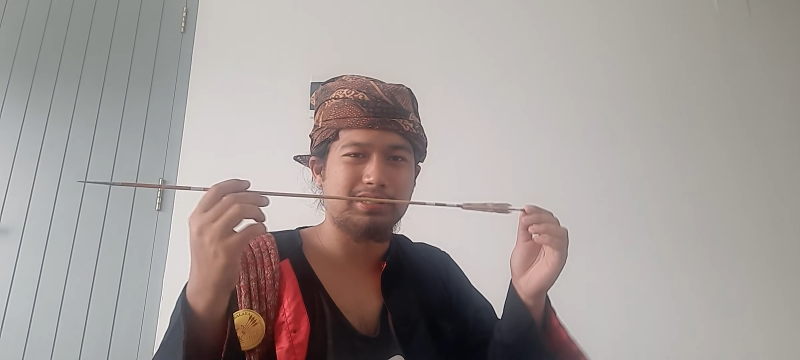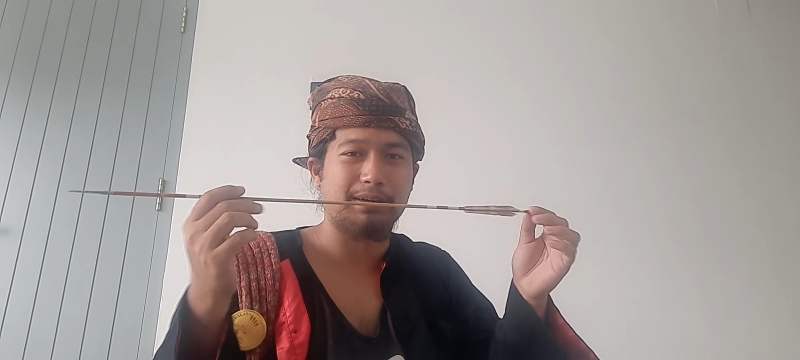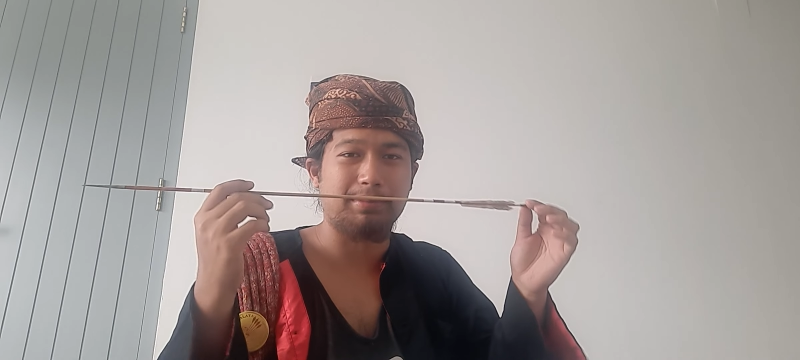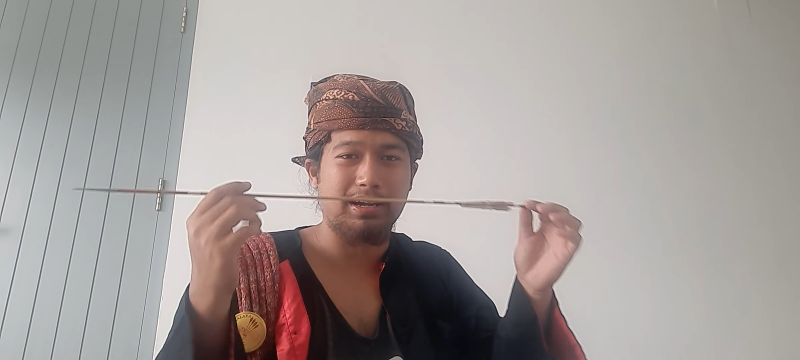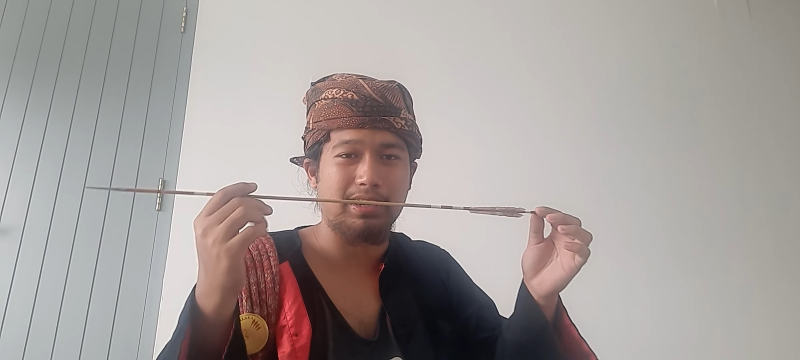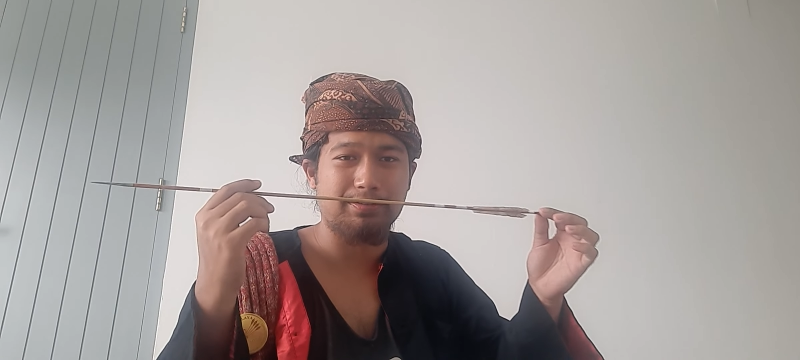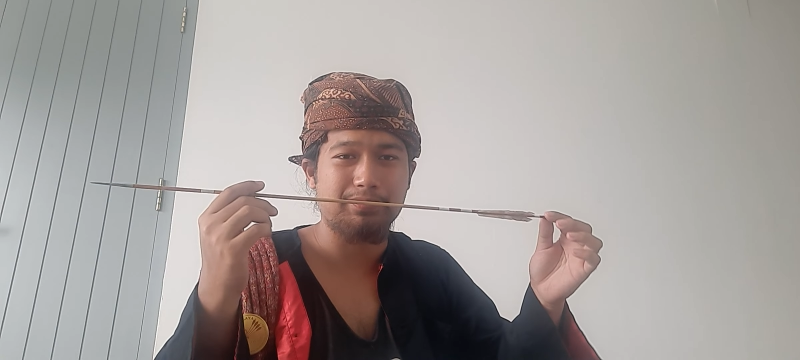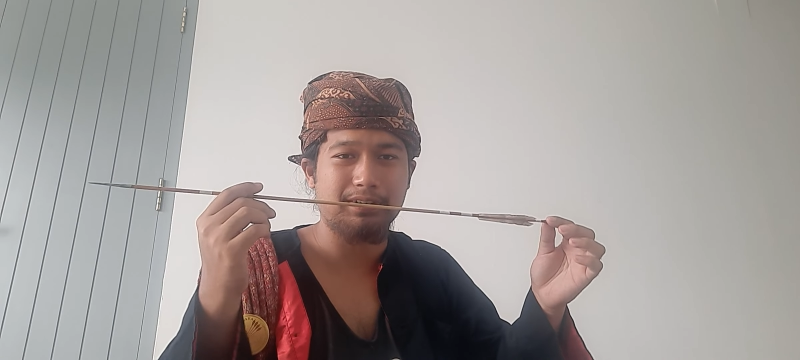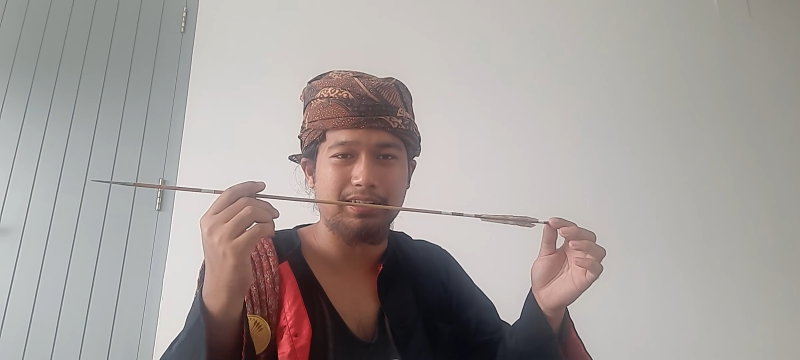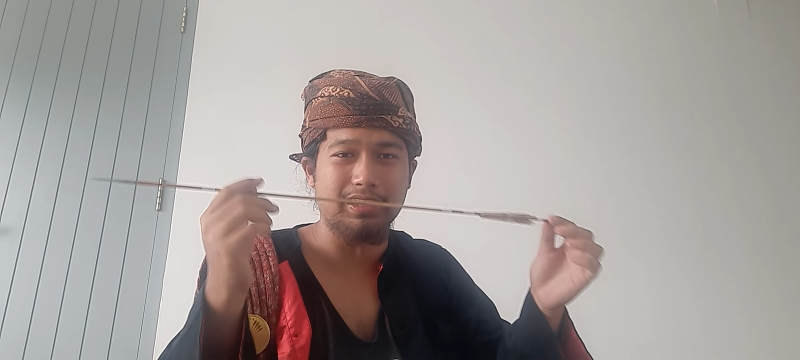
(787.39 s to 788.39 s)
time I
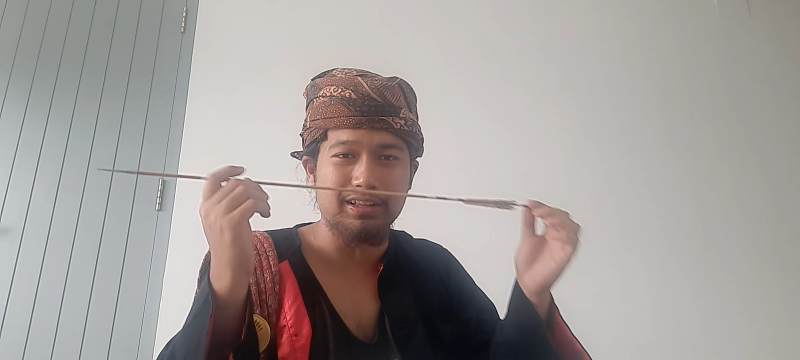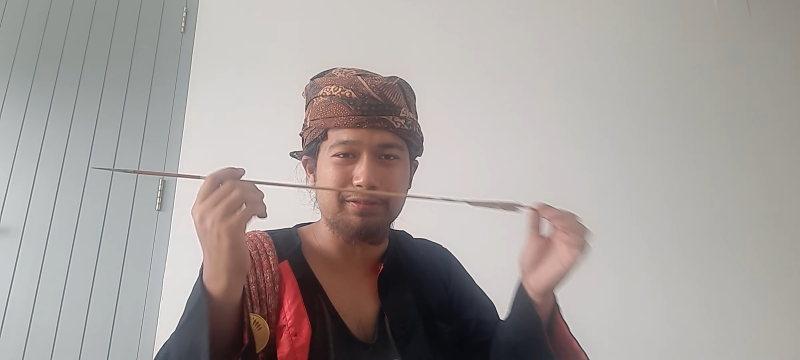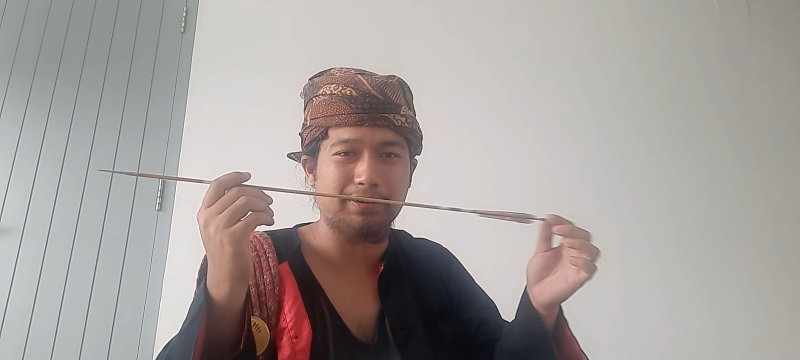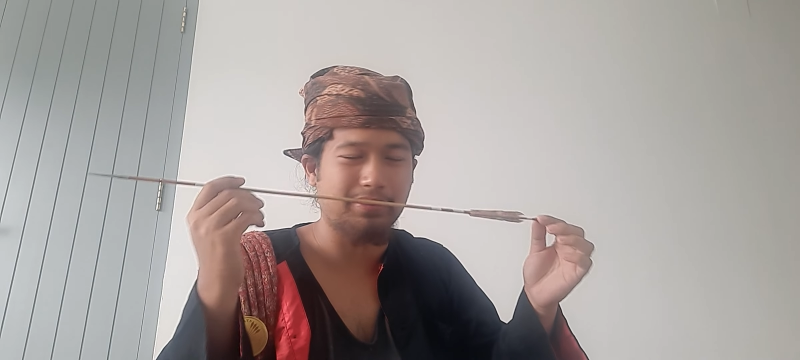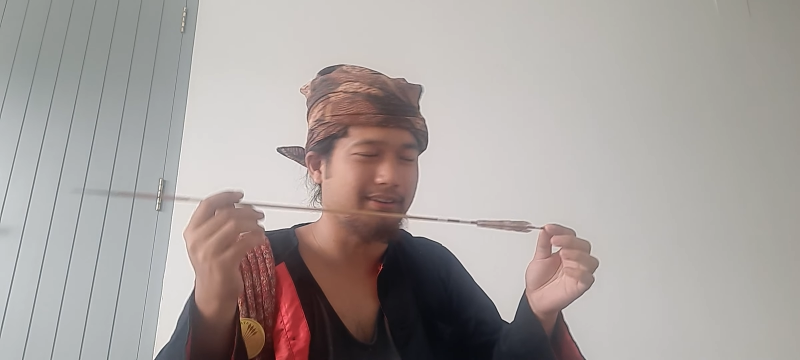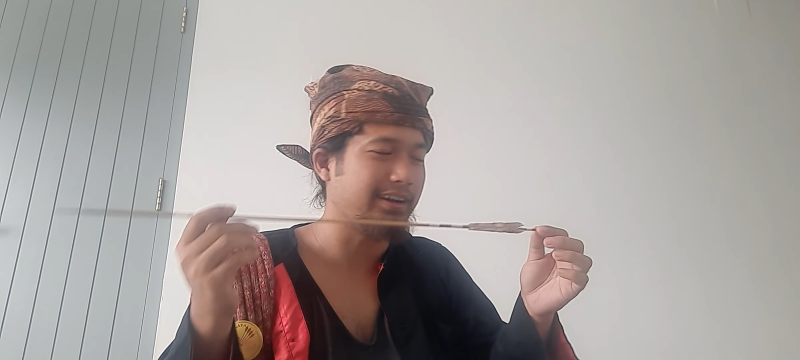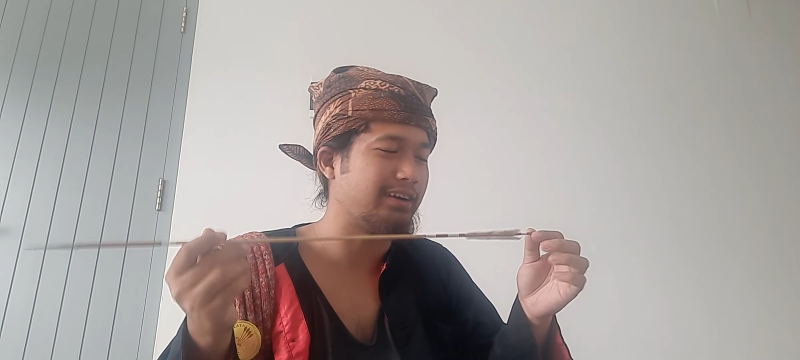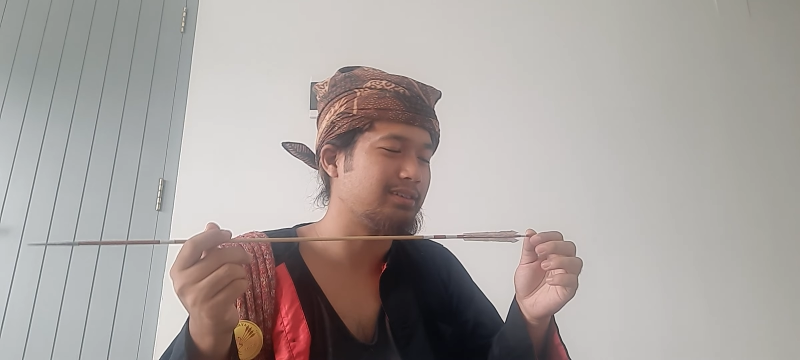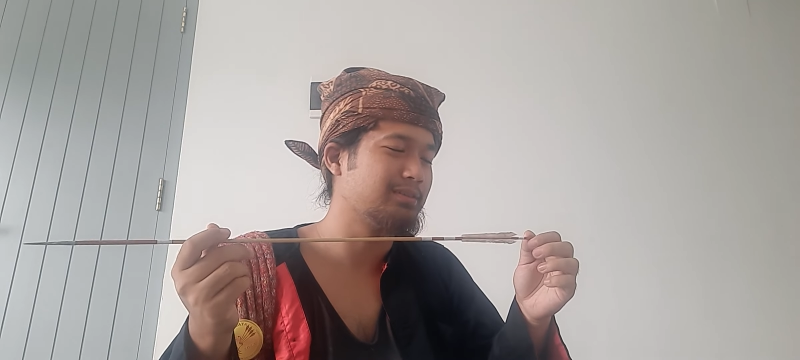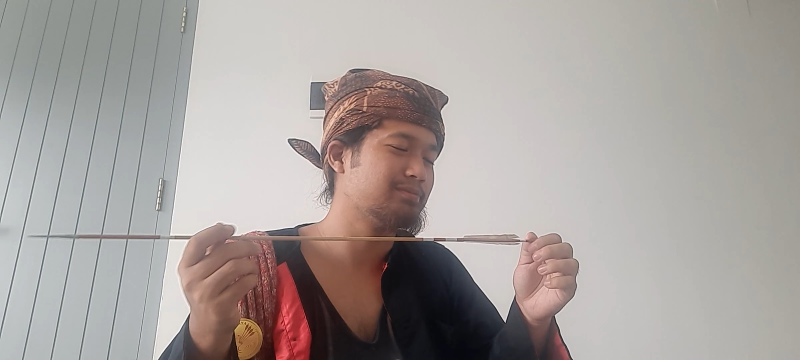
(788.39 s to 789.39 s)
have eagle feathered
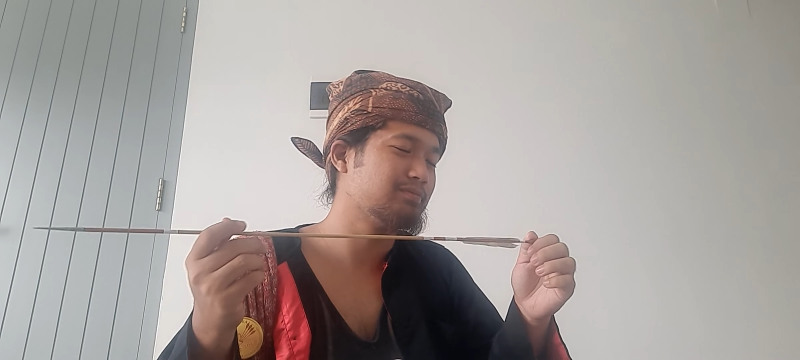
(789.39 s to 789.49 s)
arrow.